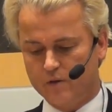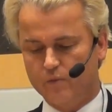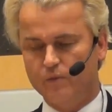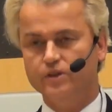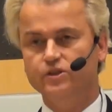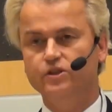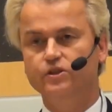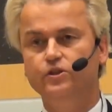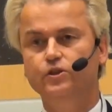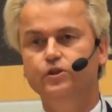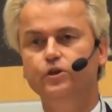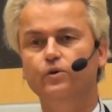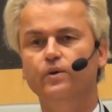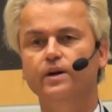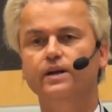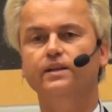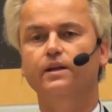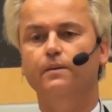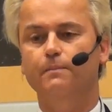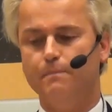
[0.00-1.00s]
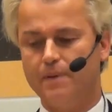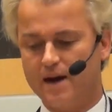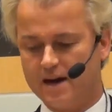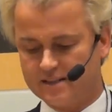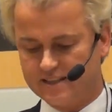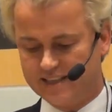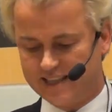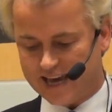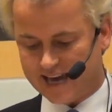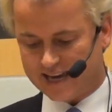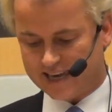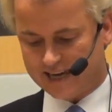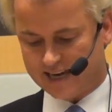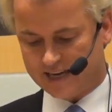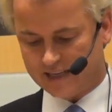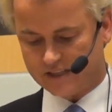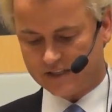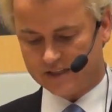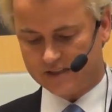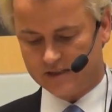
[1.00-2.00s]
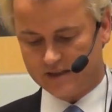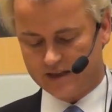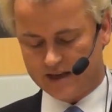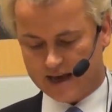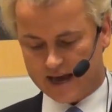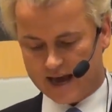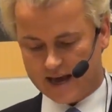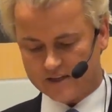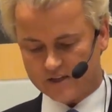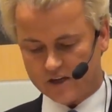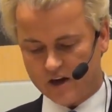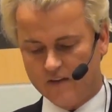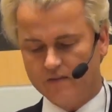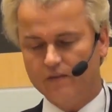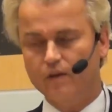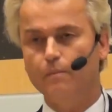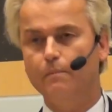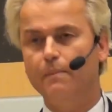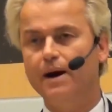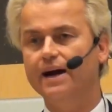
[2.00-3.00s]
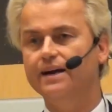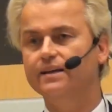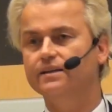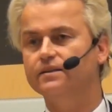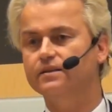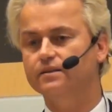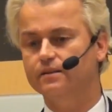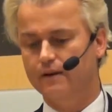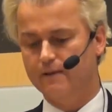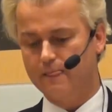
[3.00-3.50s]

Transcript: which during the past decades has undermined